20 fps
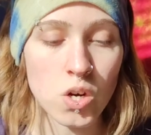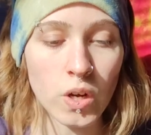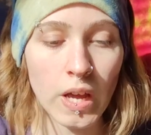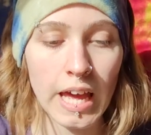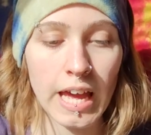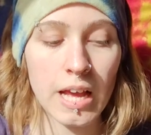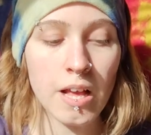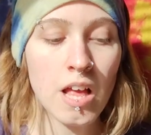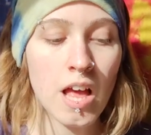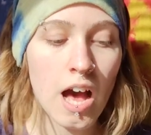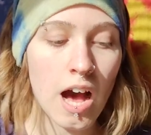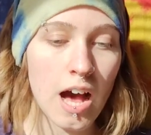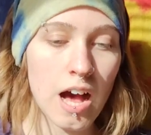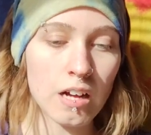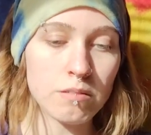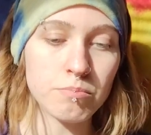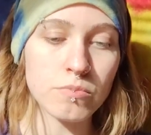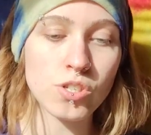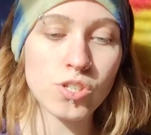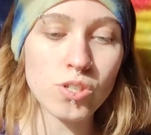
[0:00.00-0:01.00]
okay?
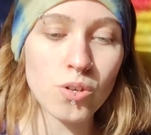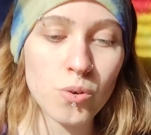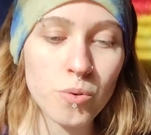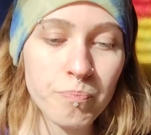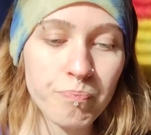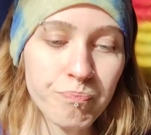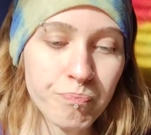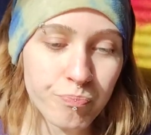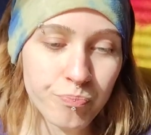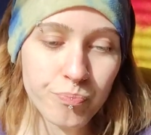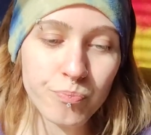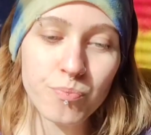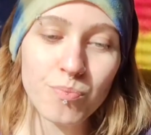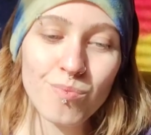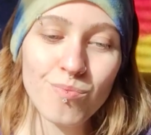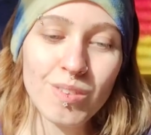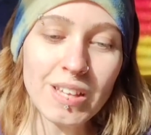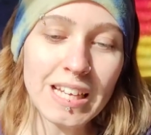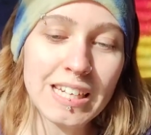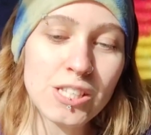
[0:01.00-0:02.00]
So
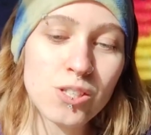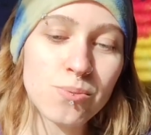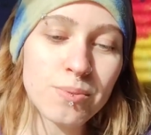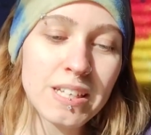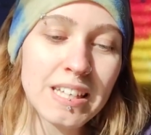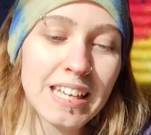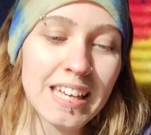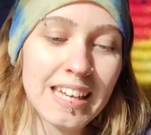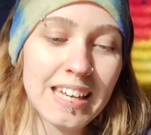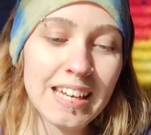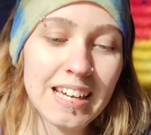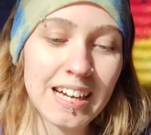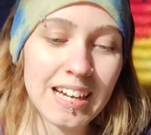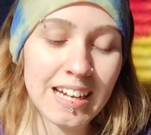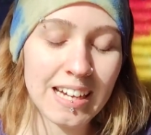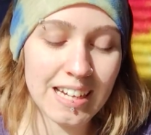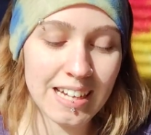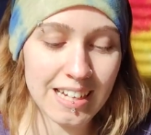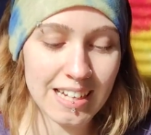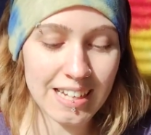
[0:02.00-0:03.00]
it's really,
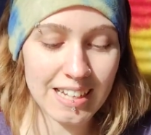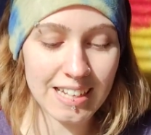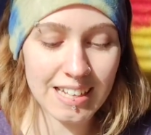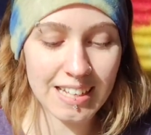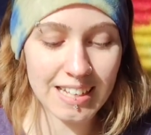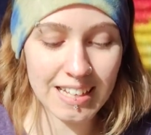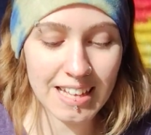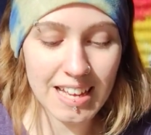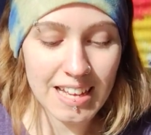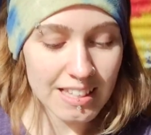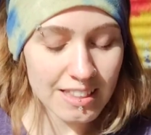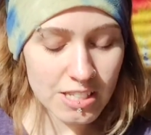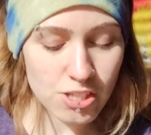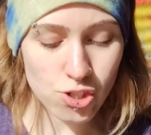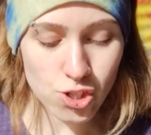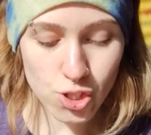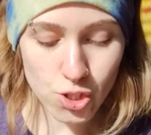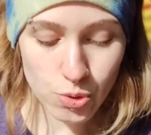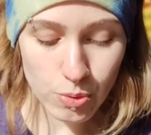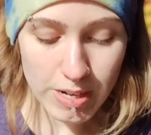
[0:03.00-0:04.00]

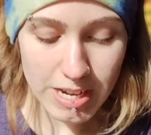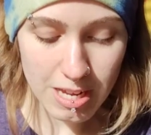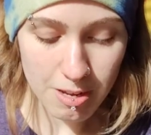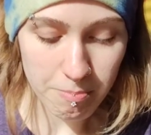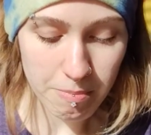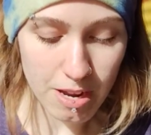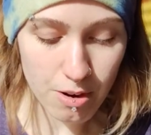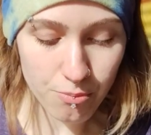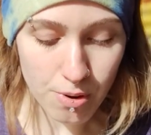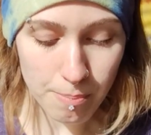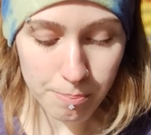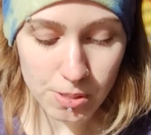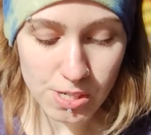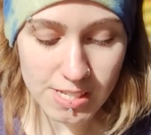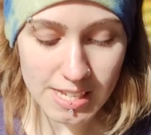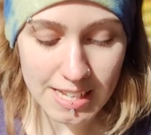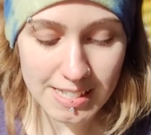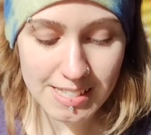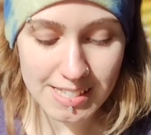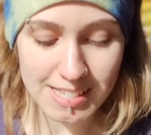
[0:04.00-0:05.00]
this dream, it
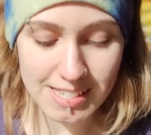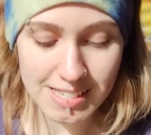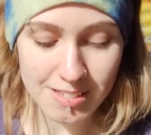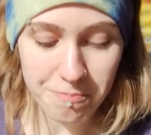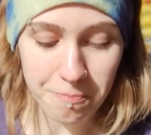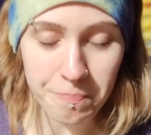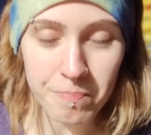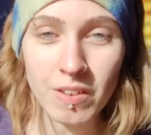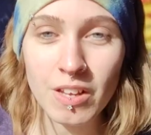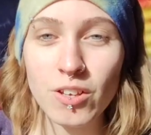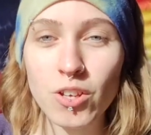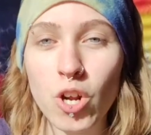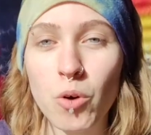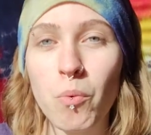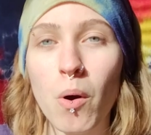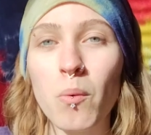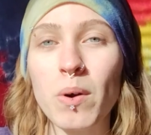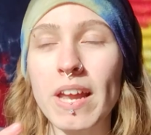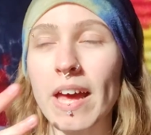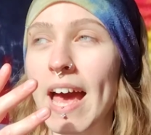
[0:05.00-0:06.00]
represents, you know,
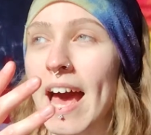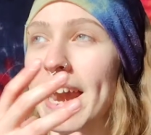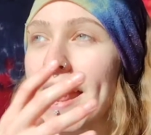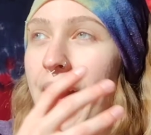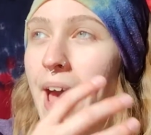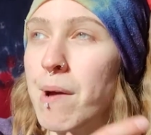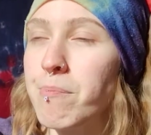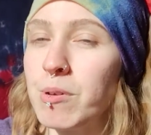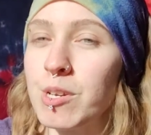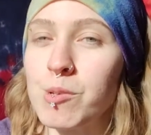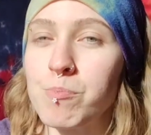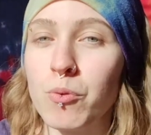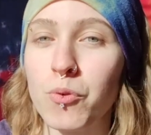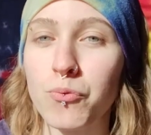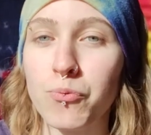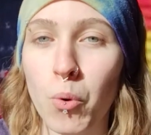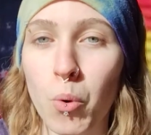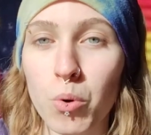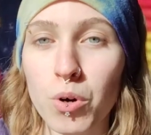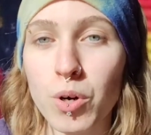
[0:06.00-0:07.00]
what had happened
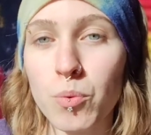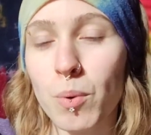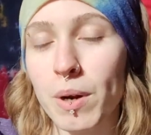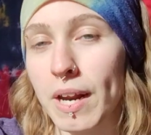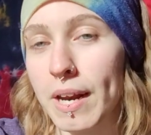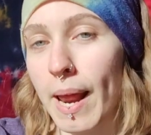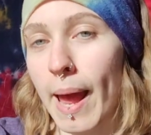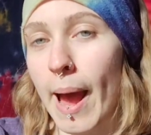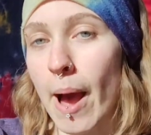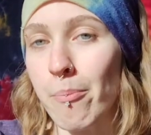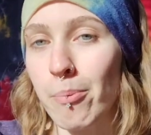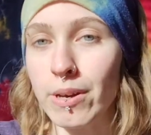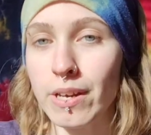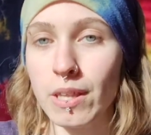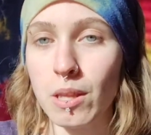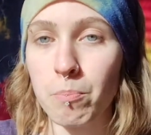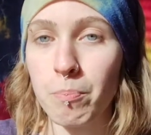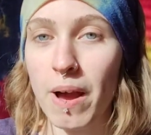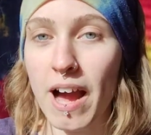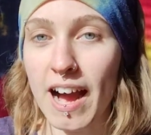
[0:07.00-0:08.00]
before, what had happened
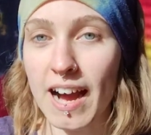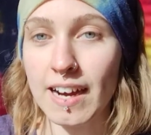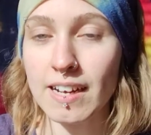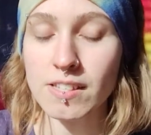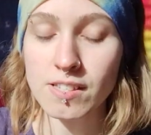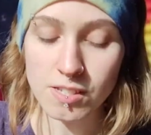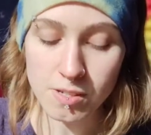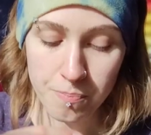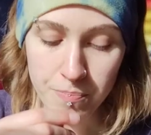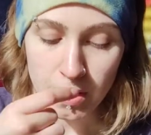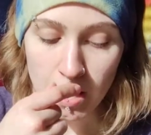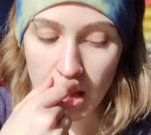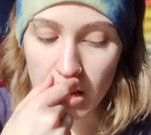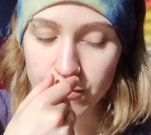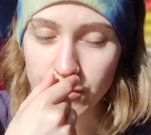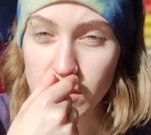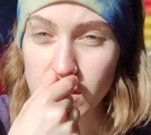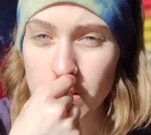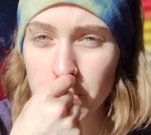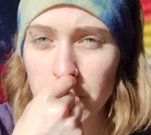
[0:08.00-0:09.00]
in the past,
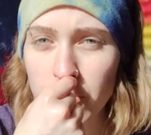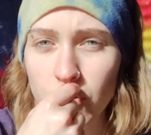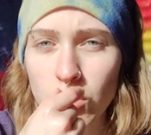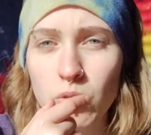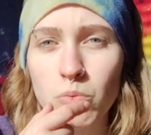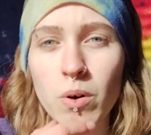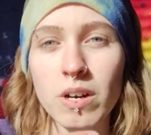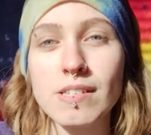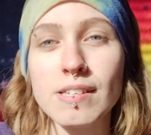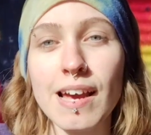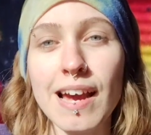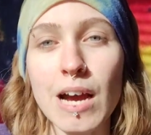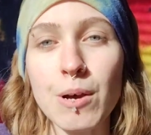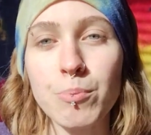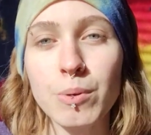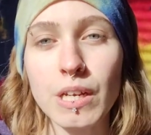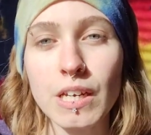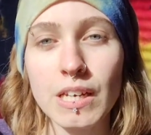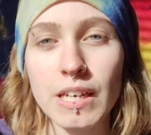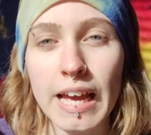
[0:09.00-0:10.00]
and for some of you, what is
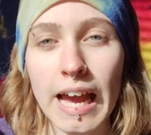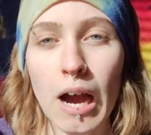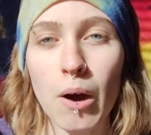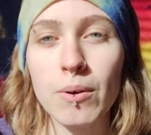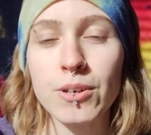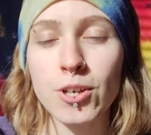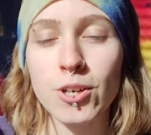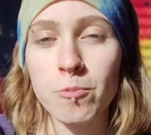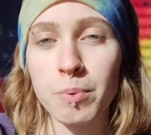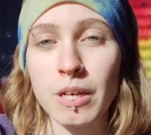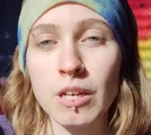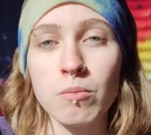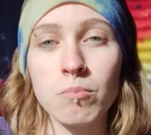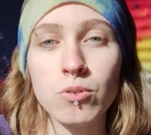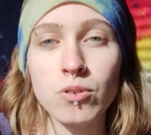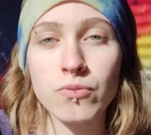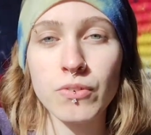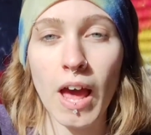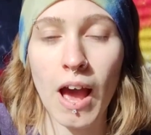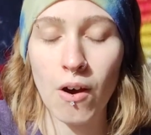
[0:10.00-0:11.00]
happening now and you're
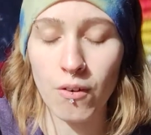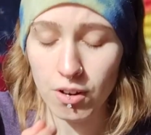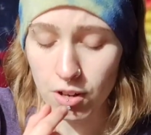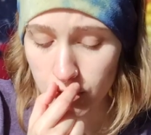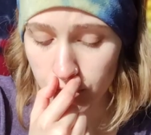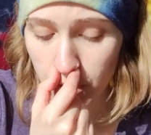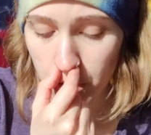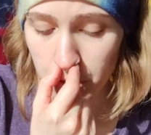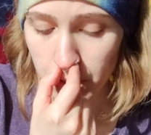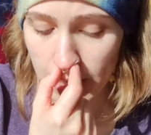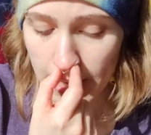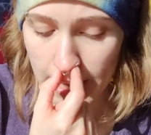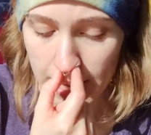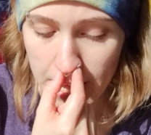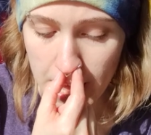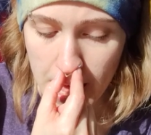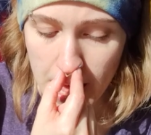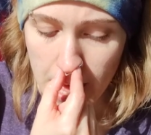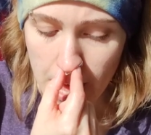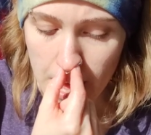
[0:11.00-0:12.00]
being moved out of,
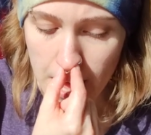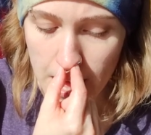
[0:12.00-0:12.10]
okay?